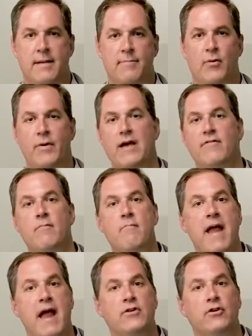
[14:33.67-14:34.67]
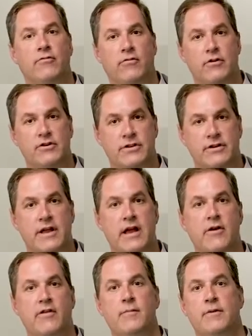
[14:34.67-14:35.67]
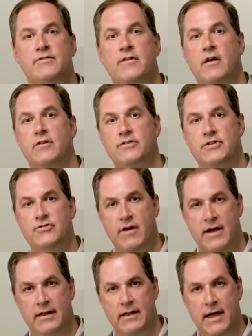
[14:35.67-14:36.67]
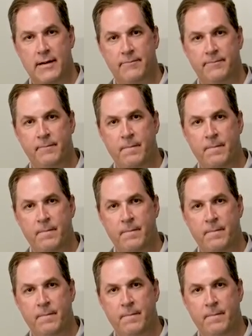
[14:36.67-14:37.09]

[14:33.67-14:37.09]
but we have a manual version here in the Metrology Training Lab.